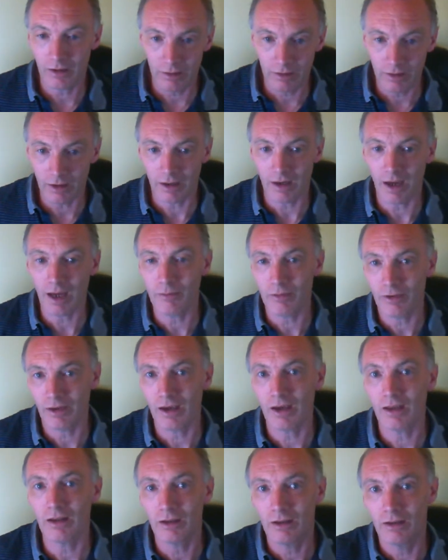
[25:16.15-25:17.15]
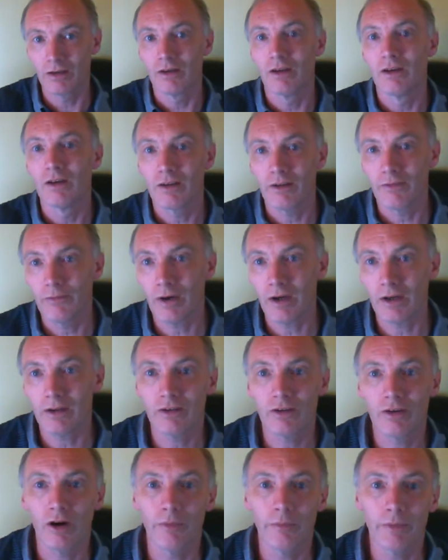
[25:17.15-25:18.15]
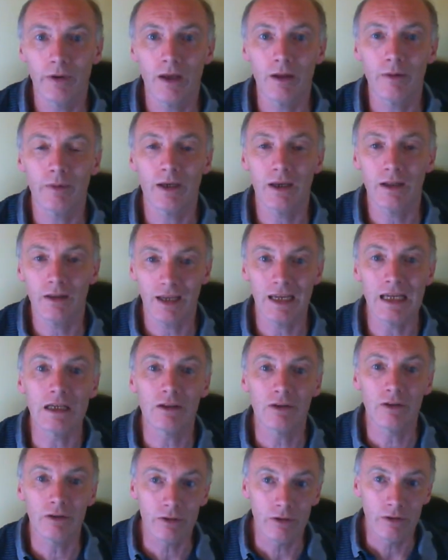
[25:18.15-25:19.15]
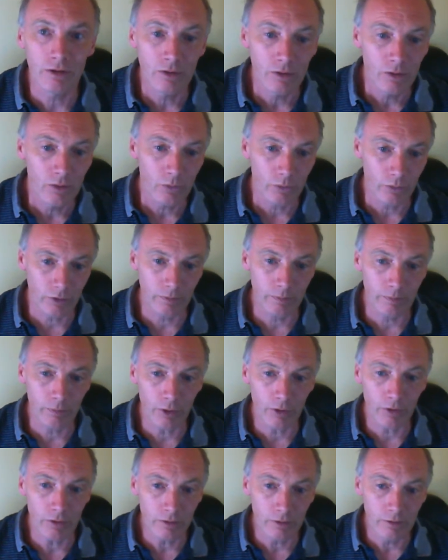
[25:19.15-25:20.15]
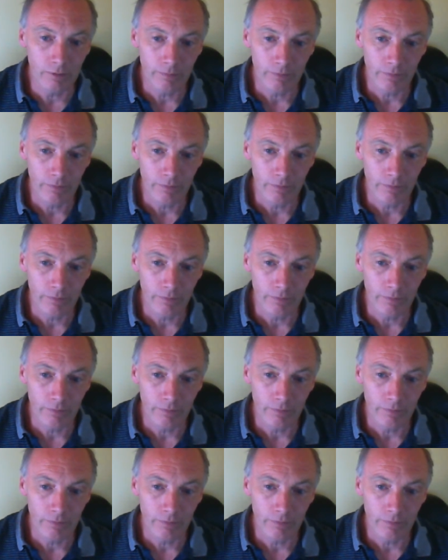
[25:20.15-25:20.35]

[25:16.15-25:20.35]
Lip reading: they came together to fight a common enemy, and England was born